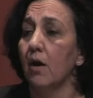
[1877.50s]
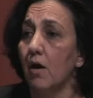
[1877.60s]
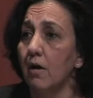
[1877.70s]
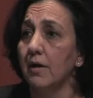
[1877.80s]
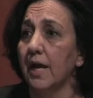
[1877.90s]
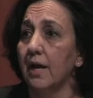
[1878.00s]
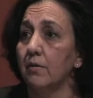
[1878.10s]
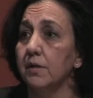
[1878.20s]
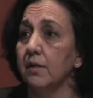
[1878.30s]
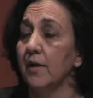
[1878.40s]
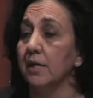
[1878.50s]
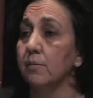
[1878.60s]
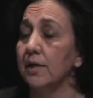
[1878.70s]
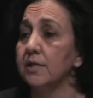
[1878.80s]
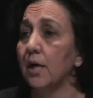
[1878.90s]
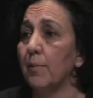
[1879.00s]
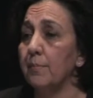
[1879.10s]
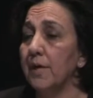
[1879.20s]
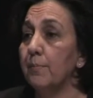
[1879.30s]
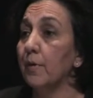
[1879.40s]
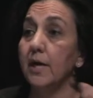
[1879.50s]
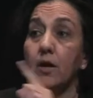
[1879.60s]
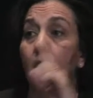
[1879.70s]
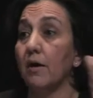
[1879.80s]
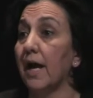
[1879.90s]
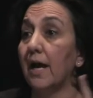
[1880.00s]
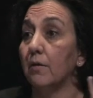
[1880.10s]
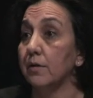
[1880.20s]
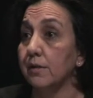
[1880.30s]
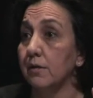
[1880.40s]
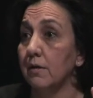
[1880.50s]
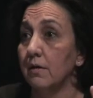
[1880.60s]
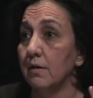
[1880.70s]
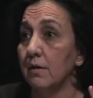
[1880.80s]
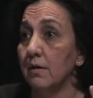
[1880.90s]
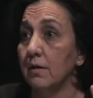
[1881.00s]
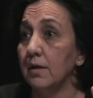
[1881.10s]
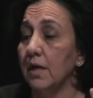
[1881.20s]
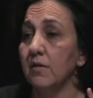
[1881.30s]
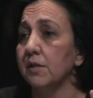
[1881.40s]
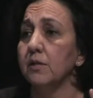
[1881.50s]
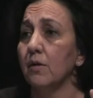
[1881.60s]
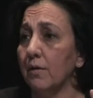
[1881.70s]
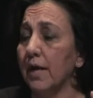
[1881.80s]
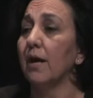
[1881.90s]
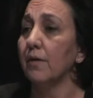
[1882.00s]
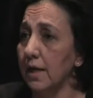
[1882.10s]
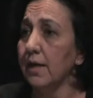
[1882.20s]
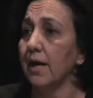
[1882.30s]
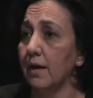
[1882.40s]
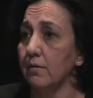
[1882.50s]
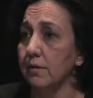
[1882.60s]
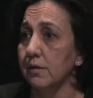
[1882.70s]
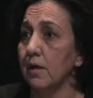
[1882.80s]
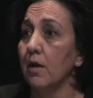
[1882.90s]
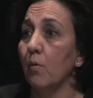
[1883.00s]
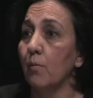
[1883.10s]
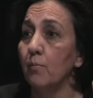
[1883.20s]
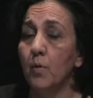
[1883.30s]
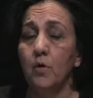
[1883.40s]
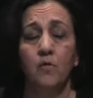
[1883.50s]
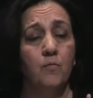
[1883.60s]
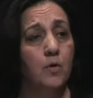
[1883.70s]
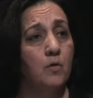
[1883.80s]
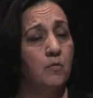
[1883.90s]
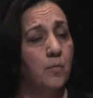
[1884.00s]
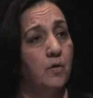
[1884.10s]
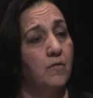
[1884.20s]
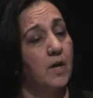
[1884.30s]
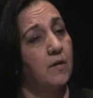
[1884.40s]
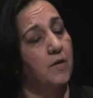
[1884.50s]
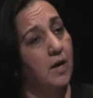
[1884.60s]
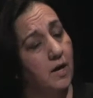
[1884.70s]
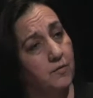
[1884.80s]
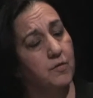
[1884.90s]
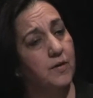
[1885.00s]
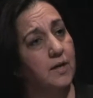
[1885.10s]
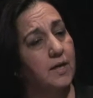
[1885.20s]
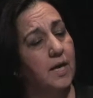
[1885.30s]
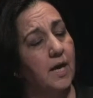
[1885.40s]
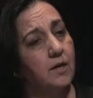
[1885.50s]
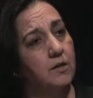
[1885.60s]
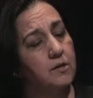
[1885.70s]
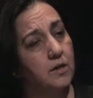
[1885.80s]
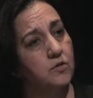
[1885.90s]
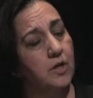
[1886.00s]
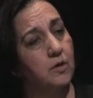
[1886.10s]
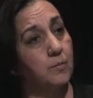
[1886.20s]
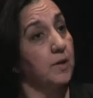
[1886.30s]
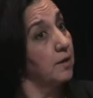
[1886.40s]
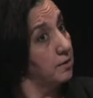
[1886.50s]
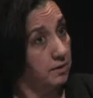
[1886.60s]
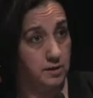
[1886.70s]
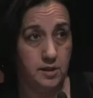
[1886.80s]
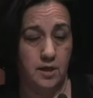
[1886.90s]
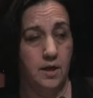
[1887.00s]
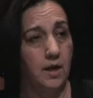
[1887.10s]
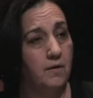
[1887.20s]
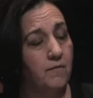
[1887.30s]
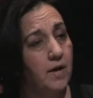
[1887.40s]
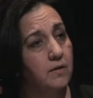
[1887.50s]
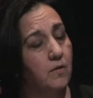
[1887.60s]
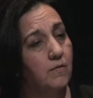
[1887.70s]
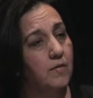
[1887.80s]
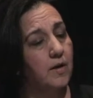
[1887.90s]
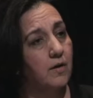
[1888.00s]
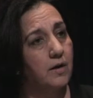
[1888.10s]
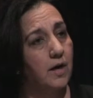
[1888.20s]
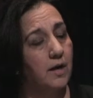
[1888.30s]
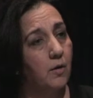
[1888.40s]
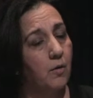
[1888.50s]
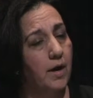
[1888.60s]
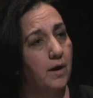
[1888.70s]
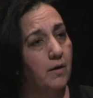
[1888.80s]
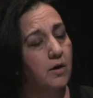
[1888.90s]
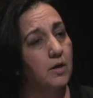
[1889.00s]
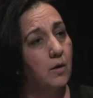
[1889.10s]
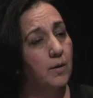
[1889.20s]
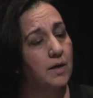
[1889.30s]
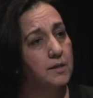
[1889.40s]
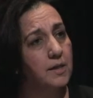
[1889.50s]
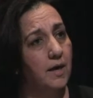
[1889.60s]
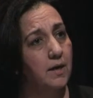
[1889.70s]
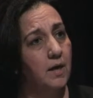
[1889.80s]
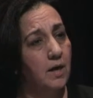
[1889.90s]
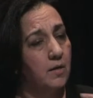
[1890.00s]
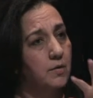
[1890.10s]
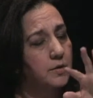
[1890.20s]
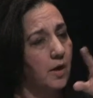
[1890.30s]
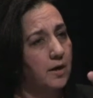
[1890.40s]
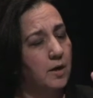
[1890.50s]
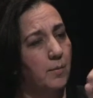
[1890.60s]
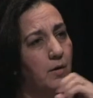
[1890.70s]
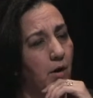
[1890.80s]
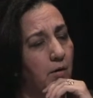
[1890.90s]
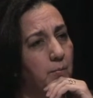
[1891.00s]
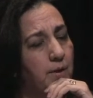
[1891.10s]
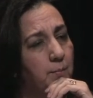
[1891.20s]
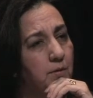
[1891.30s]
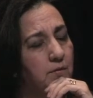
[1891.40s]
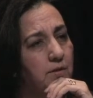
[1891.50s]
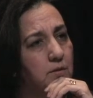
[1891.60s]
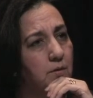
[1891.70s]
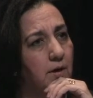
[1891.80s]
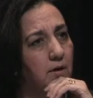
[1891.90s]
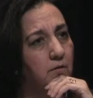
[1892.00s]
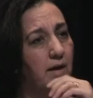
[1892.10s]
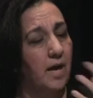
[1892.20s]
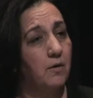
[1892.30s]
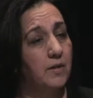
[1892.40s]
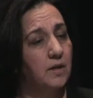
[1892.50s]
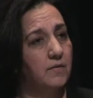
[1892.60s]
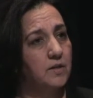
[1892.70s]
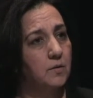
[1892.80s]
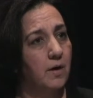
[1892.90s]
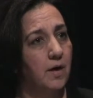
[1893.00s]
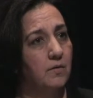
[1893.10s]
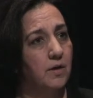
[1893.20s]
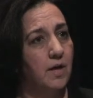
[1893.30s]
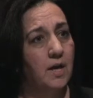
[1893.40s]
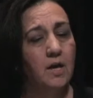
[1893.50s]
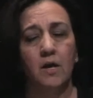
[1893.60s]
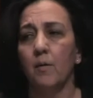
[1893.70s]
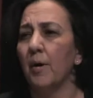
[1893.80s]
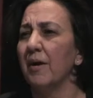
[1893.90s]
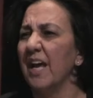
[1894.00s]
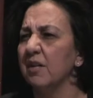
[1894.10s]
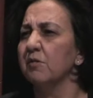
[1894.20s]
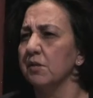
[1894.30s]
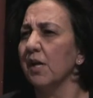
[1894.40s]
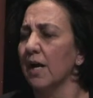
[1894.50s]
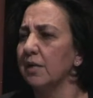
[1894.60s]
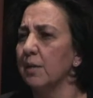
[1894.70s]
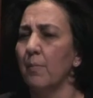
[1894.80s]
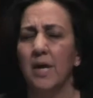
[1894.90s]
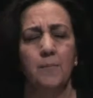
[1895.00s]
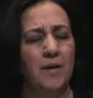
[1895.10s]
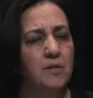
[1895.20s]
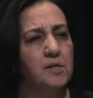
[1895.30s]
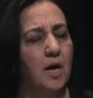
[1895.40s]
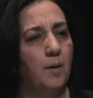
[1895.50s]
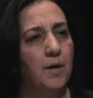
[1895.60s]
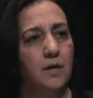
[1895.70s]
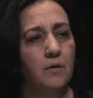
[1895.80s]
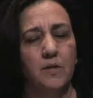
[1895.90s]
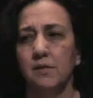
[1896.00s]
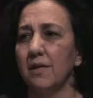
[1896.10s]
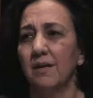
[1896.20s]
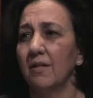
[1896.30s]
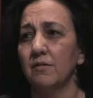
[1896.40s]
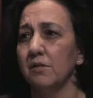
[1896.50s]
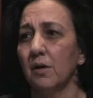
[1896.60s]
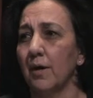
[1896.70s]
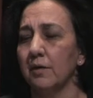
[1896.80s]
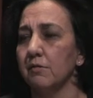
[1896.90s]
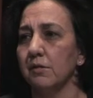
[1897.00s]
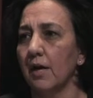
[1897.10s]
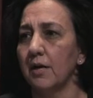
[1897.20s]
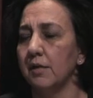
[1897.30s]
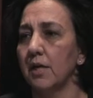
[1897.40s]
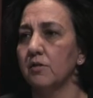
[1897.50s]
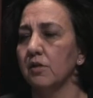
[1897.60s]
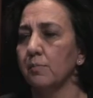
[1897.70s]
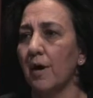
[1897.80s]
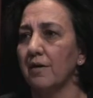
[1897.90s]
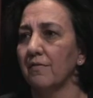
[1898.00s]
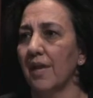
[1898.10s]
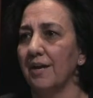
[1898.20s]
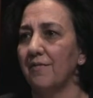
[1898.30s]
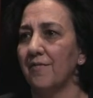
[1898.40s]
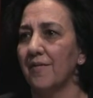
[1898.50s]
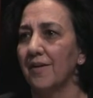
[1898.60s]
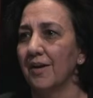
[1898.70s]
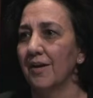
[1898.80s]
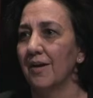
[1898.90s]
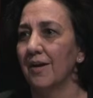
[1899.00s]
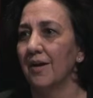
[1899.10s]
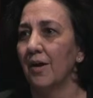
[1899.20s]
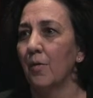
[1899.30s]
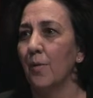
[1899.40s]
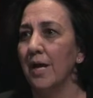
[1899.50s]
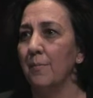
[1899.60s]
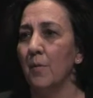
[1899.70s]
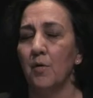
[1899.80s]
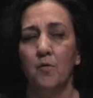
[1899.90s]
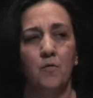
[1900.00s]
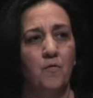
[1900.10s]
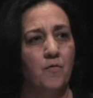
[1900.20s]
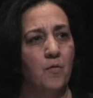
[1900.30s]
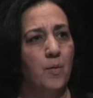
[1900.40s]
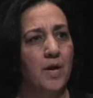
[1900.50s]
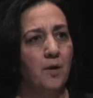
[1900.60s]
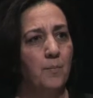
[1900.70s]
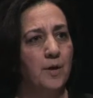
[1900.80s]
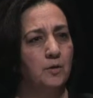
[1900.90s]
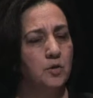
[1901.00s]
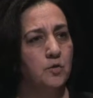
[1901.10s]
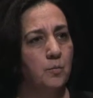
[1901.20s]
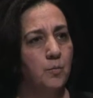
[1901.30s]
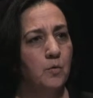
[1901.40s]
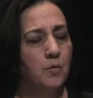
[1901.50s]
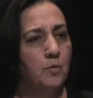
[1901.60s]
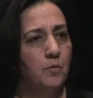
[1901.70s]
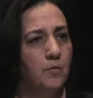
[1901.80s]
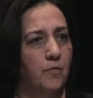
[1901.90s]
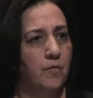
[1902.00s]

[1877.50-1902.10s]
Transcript: all counts. And that's what I tell my people. It all counts. None of this, it don't count. It counts. Move, move, move. The other thing, again, Sanjay Gupta's CNN event over there at O'Hare, you know what it said? They're talking about all the people living to 100. How are they living to 100? About exercise. He made this comment. You know, they said, there's no exercise. It's just part of life. We move. We are built to move.